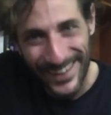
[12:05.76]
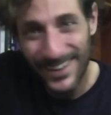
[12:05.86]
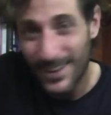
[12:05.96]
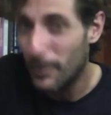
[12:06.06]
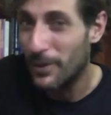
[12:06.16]

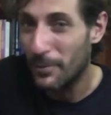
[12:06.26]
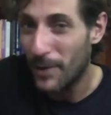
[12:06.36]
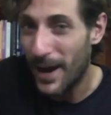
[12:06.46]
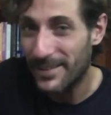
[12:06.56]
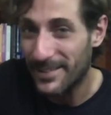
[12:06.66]
with enough
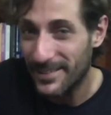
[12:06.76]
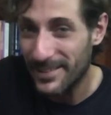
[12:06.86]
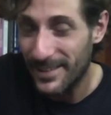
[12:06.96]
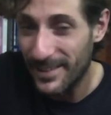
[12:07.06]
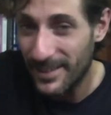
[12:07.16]
practice,
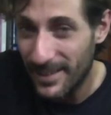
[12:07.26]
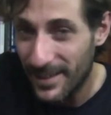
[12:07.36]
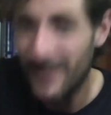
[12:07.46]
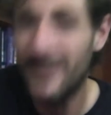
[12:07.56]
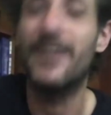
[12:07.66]

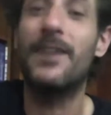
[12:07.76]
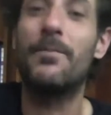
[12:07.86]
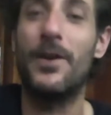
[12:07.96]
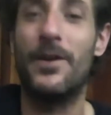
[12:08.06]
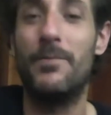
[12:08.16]
get up
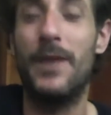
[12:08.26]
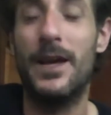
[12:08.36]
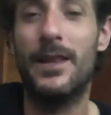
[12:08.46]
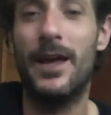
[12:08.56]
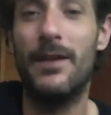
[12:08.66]
there and make
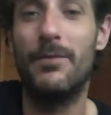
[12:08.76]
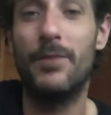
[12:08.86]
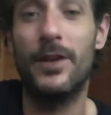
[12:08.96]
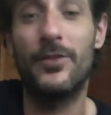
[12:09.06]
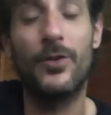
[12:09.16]
that
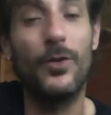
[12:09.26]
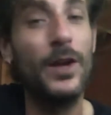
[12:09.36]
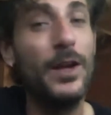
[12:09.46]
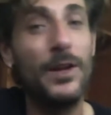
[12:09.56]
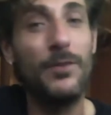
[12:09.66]
pitch. So
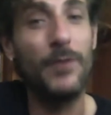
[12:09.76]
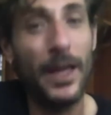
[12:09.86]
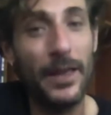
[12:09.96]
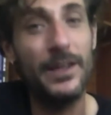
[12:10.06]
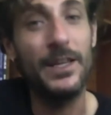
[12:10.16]
in
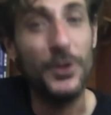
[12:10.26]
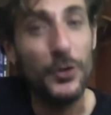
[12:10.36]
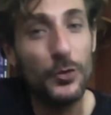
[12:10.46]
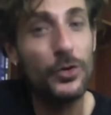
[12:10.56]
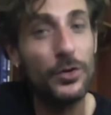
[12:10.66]
reality, you
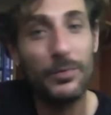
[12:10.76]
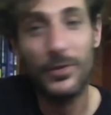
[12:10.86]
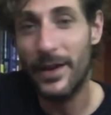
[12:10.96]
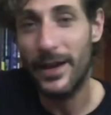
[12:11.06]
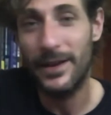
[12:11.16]
could
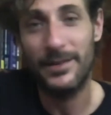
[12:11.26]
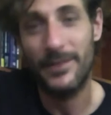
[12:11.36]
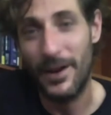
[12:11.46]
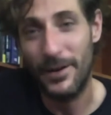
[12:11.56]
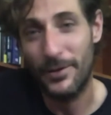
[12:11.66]
play an
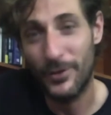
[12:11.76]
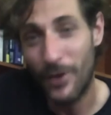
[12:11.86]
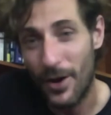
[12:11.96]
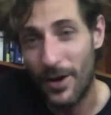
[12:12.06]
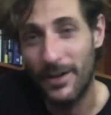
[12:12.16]
entire
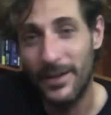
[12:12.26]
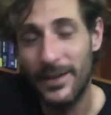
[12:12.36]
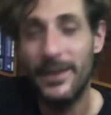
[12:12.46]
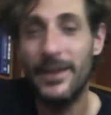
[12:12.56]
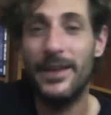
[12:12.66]
song
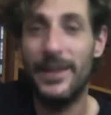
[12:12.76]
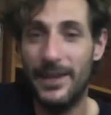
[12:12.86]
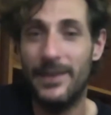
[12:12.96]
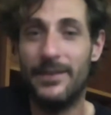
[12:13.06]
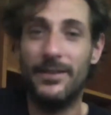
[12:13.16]

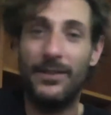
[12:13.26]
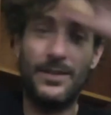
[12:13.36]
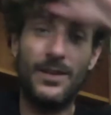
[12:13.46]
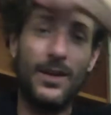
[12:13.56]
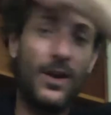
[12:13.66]
in
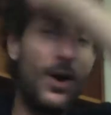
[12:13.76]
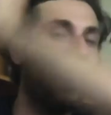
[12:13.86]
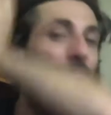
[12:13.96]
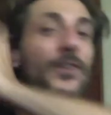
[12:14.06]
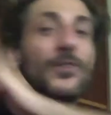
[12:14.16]

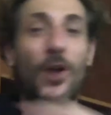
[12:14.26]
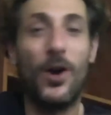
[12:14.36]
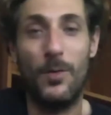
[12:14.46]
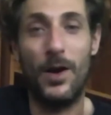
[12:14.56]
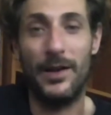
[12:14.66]
artificial
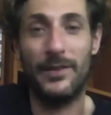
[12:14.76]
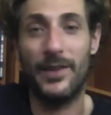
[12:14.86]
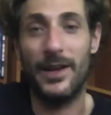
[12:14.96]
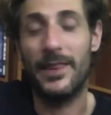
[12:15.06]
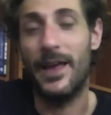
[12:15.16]
harmonics
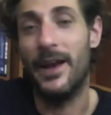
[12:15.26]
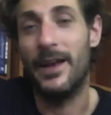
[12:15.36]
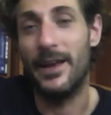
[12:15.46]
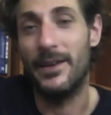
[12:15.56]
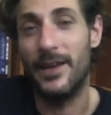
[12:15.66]
like that, and